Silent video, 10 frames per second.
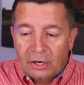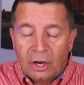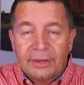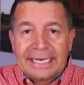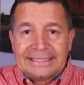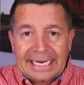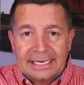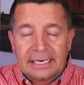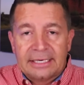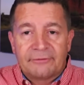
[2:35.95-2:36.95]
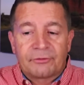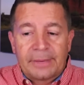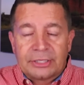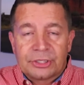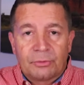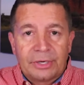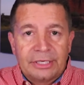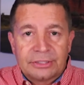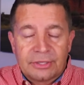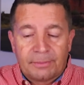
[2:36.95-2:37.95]
all that data and information that went
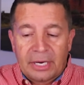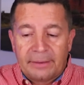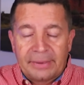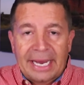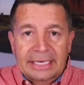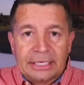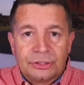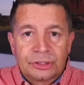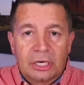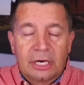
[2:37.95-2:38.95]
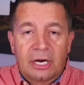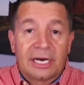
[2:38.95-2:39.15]
into the bond package uh,